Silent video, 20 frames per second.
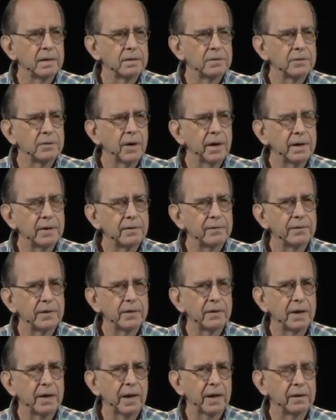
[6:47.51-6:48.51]
try to
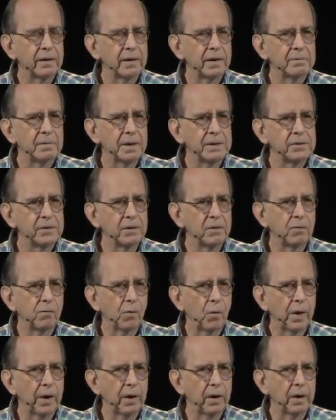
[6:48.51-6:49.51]
figure out how to get myself
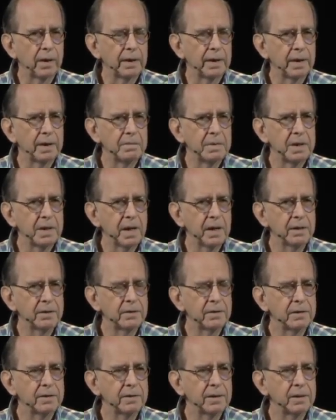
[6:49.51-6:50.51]
well. And I began
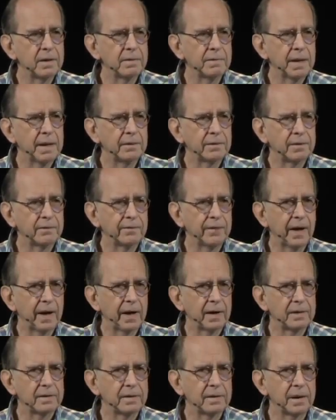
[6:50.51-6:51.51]
to think about the
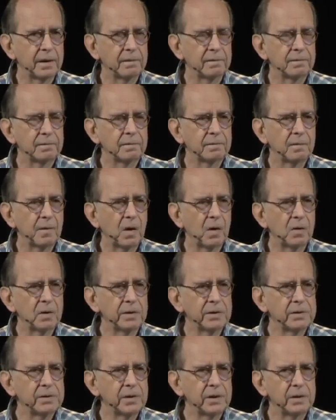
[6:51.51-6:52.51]
fact that all
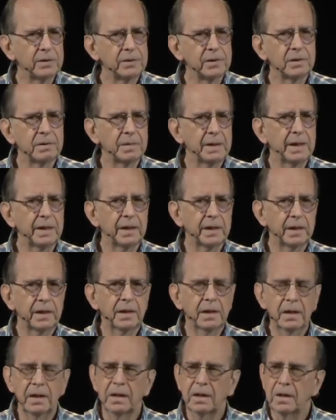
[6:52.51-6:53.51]
the cells in the body
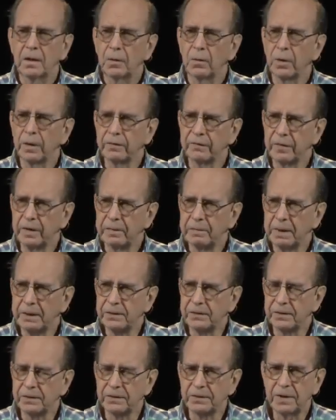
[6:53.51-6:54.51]
work very
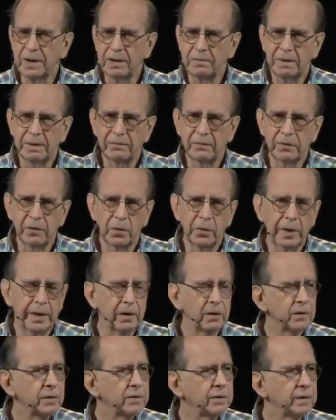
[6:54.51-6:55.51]
much the same, even though they
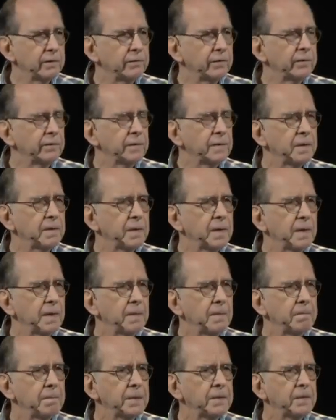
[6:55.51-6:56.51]
look different,
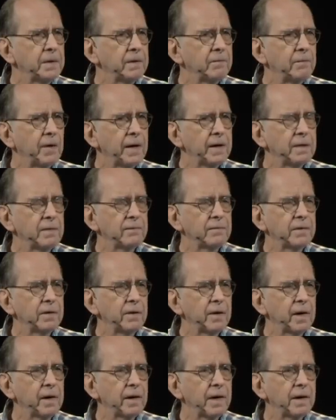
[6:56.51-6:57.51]
but that if I could
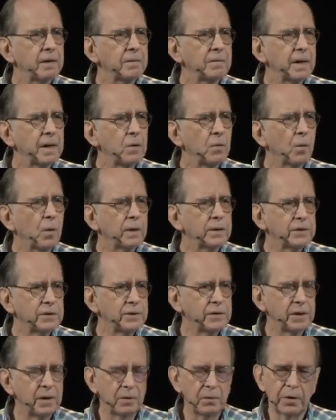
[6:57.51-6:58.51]
figure out how to make one
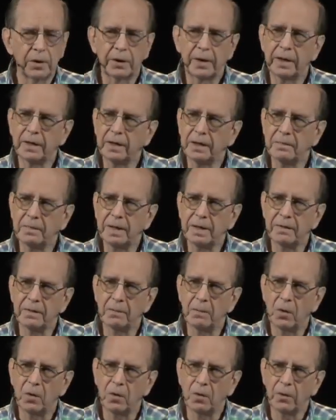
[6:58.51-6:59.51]
cell work, I could make
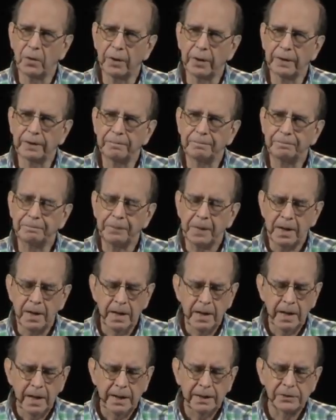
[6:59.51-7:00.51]
them all work.
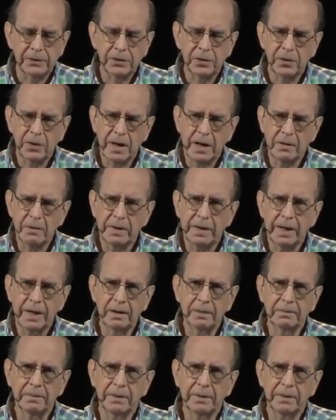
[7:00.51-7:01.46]
And so I went out and